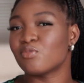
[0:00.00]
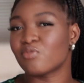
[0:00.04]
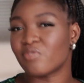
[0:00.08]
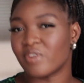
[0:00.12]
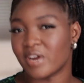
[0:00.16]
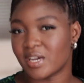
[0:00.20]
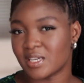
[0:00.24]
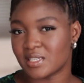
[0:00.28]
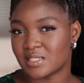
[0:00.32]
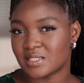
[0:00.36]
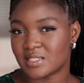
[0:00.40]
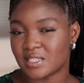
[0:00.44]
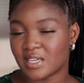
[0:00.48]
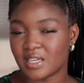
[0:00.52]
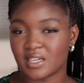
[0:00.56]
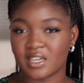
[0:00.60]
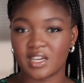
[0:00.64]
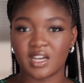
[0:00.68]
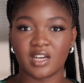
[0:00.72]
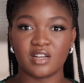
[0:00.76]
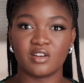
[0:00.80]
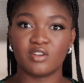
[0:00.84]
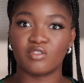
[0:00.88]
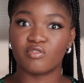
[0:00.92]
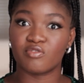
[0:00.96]
rest and
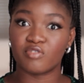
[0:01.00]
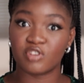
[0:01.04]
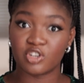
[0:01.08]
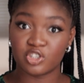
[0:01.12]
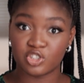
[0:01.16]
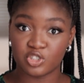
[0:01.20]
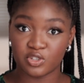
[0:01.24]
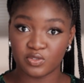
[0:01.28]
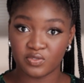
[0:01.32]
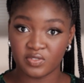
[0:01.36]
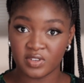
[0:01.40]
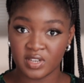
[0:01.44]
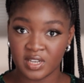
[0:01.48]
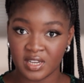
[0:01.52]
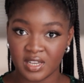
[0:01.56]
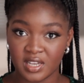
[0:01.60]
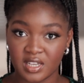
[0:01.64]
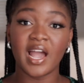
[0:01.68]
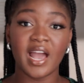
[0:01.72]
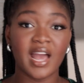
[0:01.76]
kind of rejuvenate.